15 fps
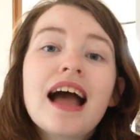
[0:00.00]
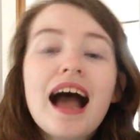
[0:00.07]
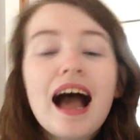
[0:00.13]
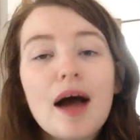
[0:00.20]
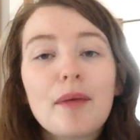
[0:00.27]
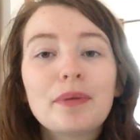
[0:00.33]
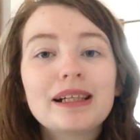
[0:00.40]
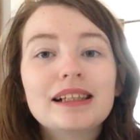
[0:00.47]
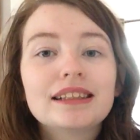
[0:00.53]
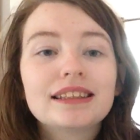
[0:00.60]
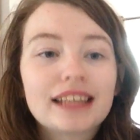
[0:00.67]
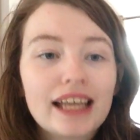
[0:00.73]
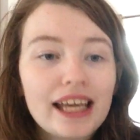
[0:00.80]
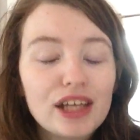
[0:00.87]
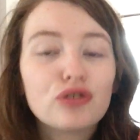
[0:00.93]

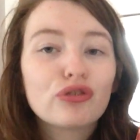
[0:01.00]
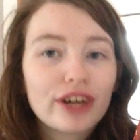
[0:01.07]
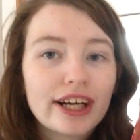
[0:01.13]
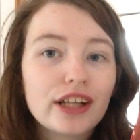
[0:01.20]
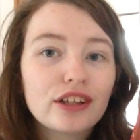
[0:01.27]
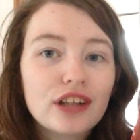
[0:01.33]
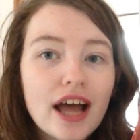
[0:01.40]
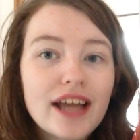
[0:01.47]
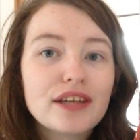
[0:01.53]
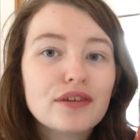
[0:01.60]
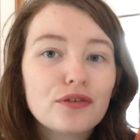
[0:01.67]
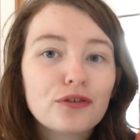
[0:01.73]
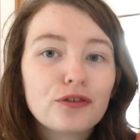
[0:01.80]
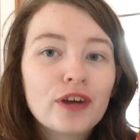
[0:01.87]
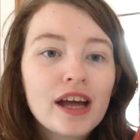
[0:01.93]
happens in real
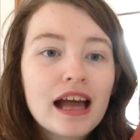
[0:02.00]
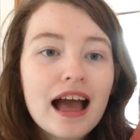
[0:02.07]
life,